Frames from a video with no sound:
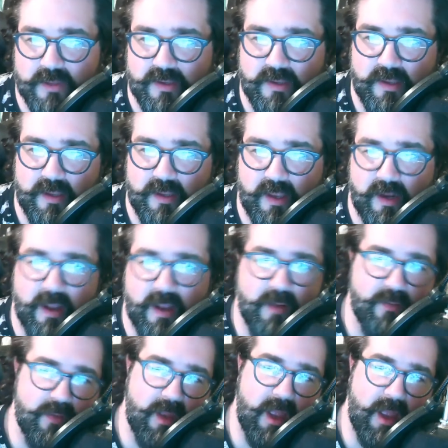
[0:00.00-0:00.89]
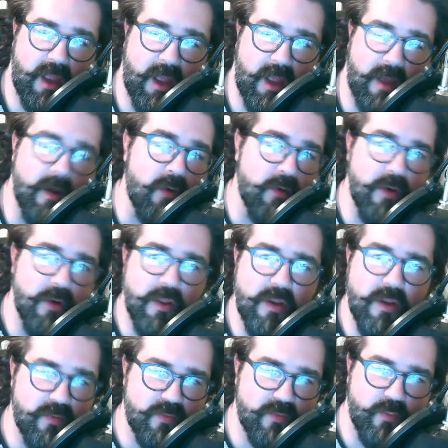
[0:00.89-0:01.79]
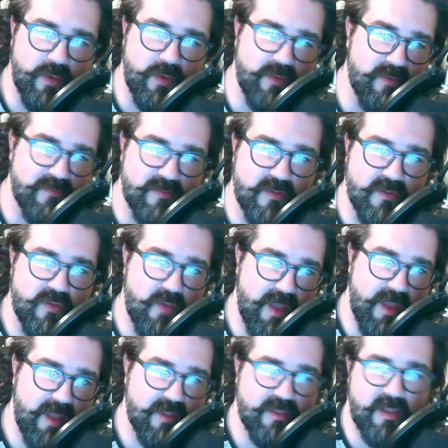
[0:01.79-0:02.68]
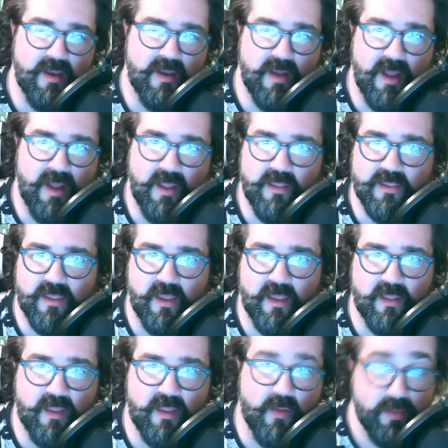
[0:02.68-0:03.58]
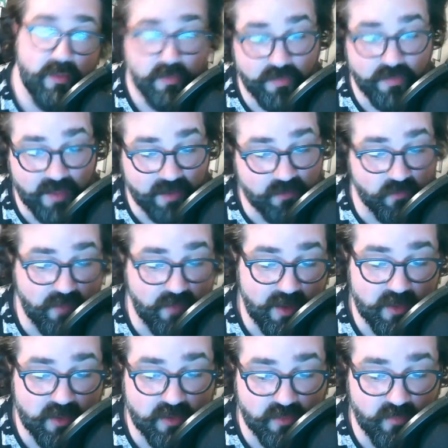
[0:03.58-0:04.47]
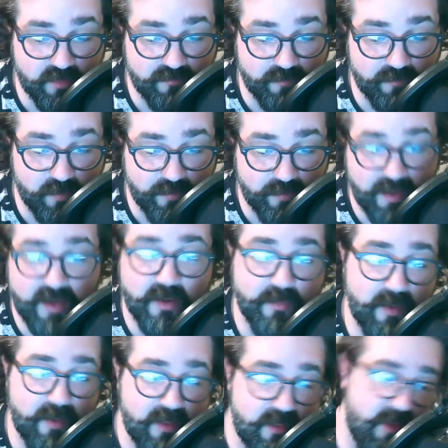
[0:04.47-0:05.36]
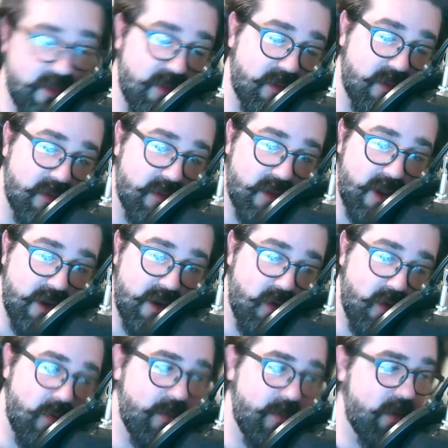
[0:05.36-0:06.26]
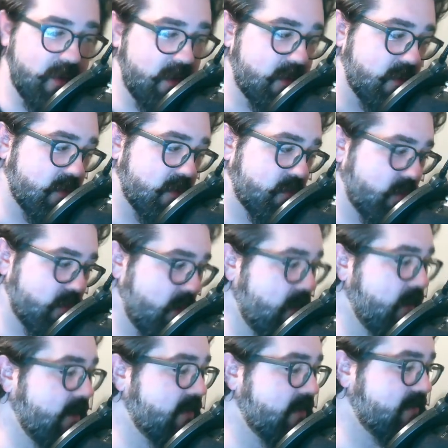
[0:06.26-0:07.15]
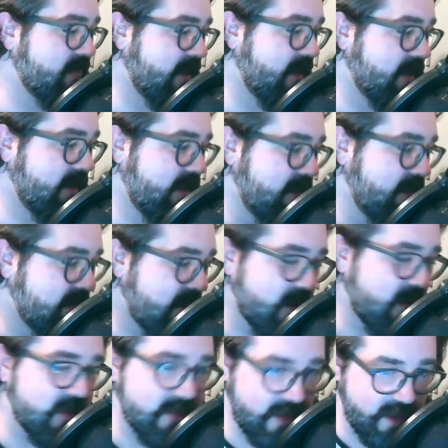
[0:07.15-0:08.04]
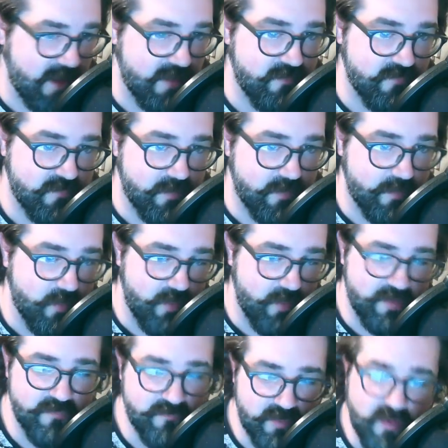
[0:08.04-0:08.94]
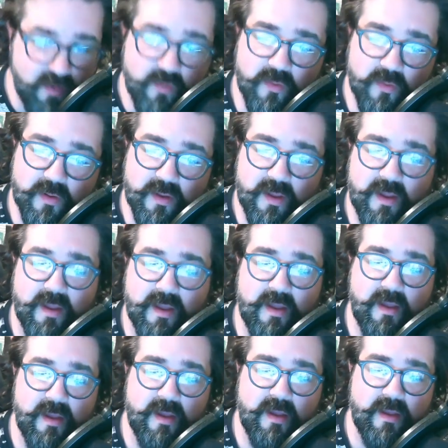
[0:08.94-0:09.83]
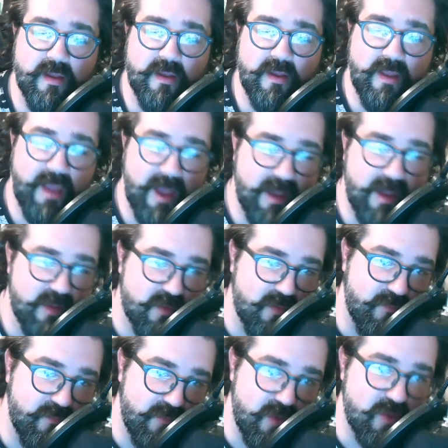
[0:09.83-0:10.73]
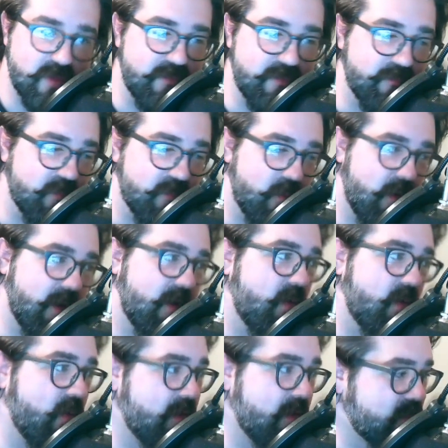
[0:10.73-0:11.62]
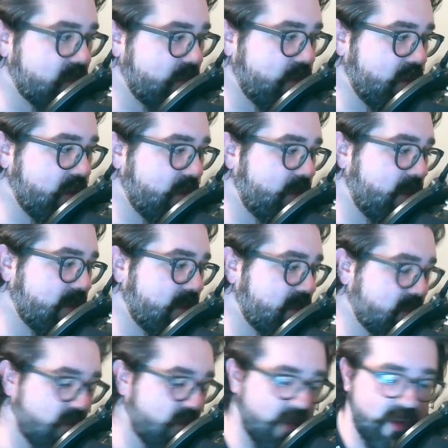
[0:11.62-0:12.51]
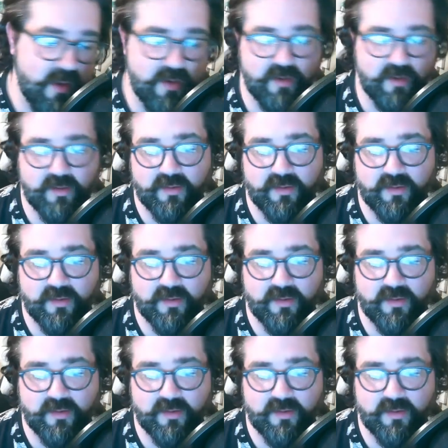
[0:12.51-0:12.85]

and I, I don't know, you know, it's one of these things you can't say in hindsight, like whether that direction would have been better, but at least I know about Nicholas Roeg is that he does have a point of view. He has a vision for what he wants to put up on screen.